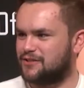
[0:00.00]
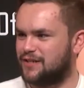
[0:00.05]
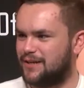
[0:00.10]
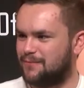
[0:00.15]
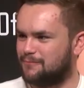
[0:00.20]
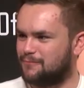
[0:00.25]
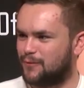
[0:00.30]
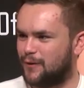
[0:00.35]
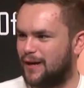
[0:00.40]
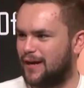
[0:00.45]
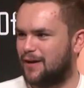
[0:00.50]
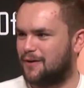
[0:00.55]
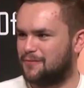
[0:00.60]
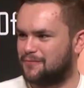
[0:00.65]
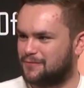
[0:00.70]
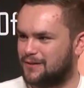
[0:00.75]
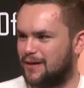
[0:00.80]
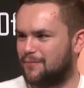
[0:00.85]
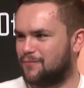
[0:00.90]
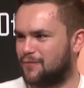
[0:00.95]
name
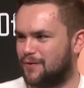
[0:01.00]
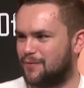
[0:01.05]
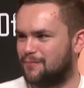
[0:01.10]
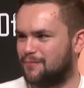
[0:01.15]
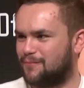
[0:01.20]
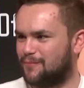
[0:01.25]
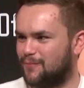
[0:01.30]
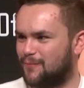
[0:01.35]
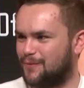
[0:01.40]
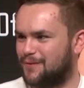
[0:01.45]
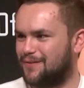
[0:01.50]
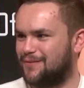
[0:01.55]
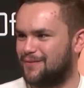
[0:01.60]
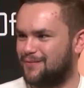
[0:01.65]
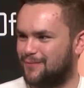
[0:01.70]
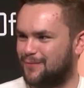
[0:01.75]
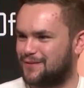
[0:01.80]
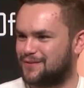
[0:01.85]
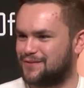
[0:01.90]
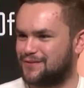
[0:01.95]
Greyhound come from?
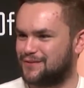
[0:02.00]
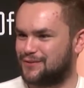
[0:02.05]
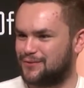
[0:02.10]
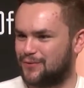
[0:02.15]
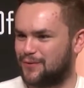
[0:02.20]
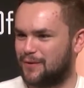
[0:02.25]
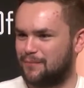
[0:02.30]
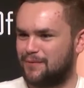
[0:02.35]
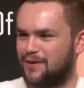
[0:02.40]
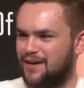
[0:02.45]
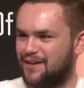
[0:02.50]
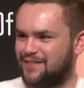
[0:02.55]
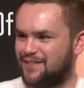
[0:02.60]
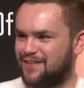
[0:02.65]
What's the story behind that?